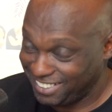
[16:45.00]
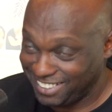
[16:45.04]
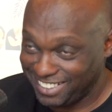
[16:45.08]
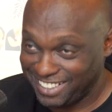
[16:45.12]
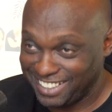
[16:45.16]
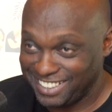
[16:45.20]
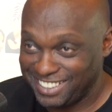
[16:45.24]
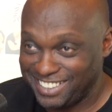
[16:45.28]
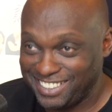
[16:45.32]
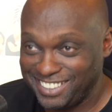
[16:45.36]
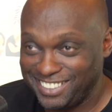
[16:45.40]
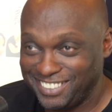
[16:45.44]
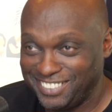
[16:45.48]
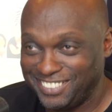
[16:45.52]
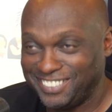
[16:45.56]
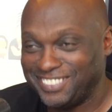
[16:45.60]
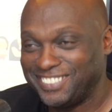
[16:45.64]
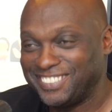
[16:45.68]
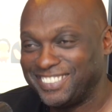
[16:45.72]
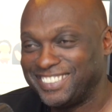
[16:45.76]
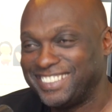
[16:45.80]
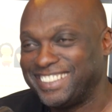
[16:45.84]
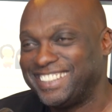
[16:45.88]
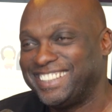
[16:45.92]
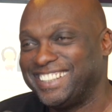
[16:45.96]
Look at you.
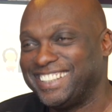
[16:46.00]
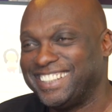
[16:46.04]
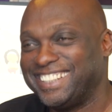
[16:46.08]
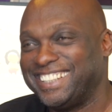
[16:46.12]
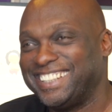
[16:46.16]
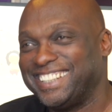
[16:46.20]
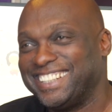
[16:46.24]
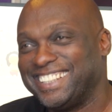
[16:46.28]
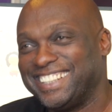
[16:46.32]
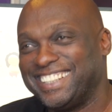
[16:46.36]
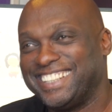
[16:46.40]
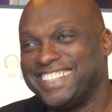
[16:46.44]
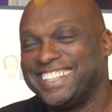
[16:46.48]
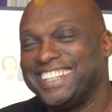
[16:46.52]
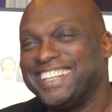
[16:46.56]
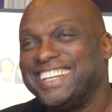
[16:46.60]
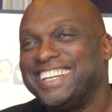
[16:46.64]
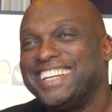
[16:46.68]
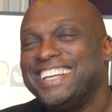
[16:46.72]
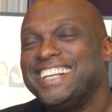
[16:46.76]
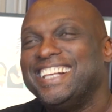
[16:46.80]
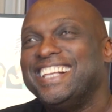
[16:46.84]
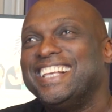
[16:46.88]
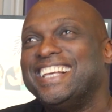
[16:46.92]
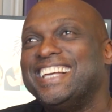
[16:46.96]

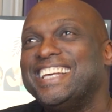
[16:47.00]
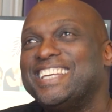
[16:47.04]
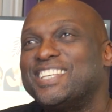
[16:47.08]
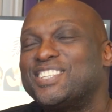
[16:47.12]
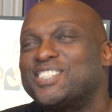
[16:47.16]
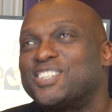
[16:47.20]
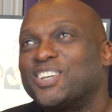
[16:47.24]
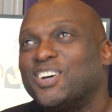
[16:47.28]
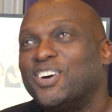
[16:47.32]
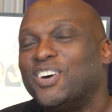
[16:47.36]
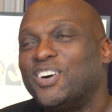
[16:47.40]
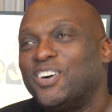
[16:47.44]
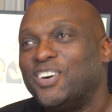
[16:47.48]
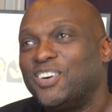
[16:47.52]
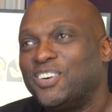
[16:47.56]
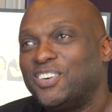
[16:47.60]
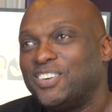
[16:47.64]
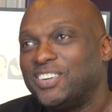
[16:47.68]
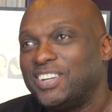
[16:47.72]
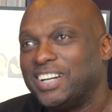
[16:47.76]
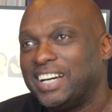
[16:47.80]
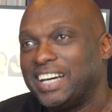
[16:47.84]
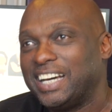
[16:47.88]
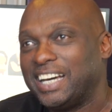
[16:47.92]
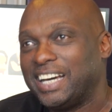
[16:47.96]

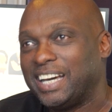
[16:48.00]
So